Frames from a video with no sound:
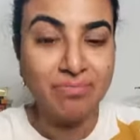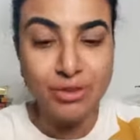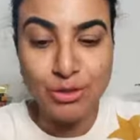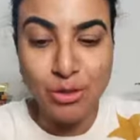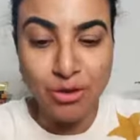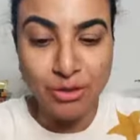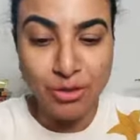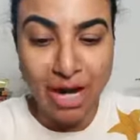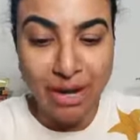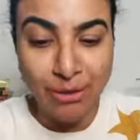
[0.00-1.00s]
So, you
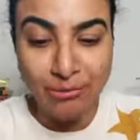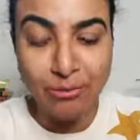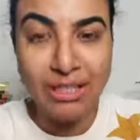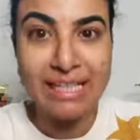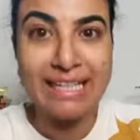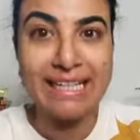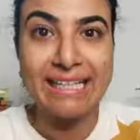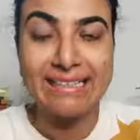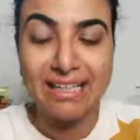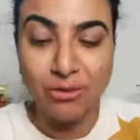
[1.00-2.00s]
know, how I'm feeling
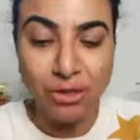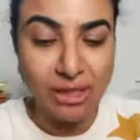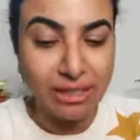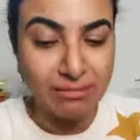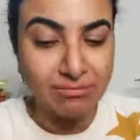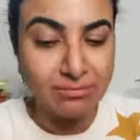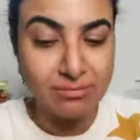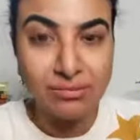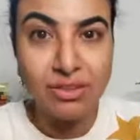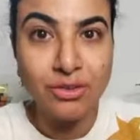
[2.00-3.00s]
is that, okay,
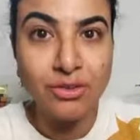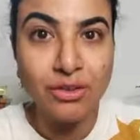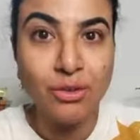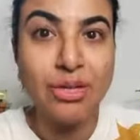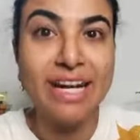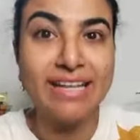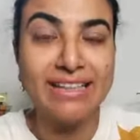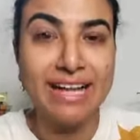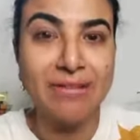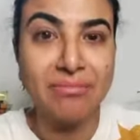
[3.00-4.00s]
you know, look at
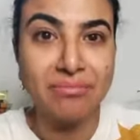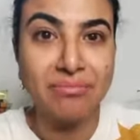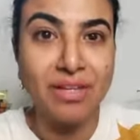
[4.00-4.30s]
them.